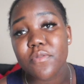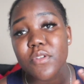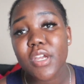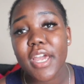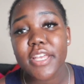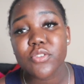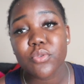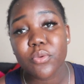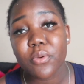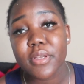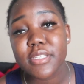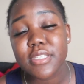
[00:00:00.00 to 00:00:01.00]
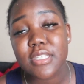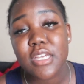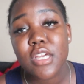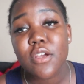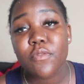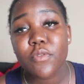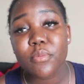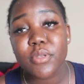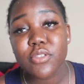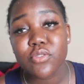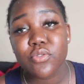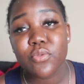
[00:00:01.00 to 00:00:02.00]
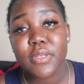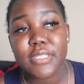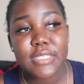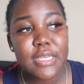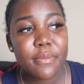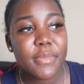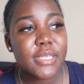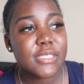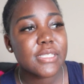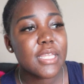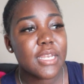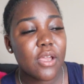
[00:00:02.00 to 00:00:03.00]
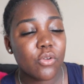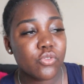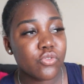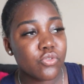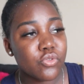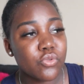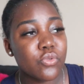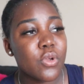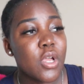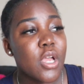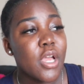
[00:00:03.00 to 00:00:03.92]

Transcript: If you guys request for me to do a CMS, then I'll do